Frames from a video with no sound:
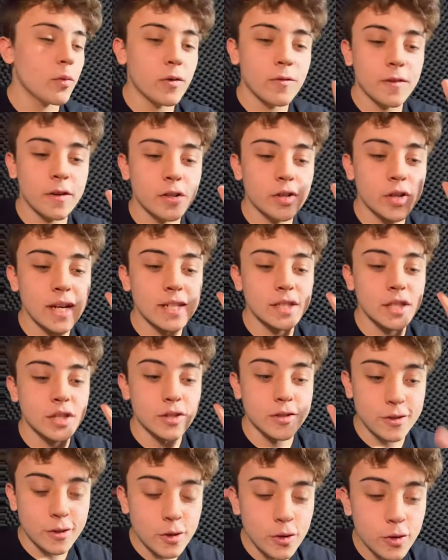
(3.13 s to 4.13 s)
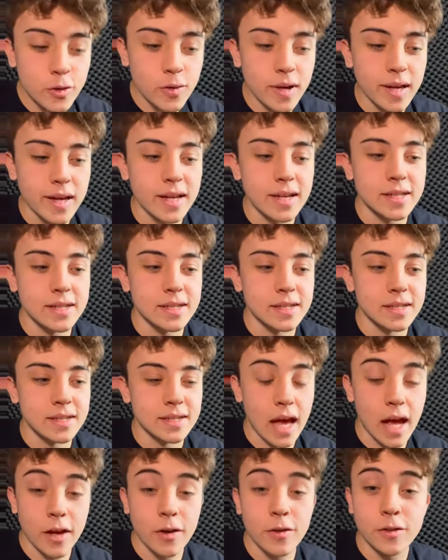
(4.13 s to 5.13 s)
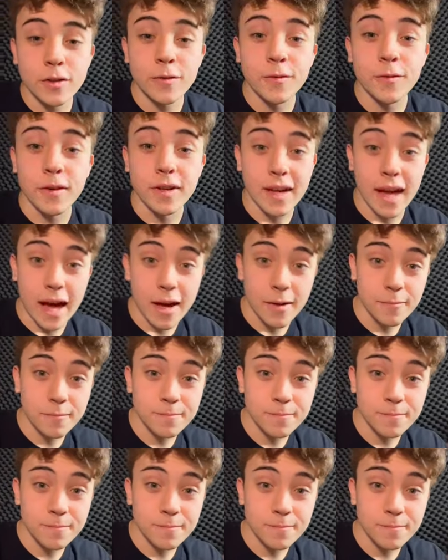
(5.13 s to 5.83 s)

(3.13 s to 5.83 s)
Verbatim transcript: what fear tries to do is get you to forget.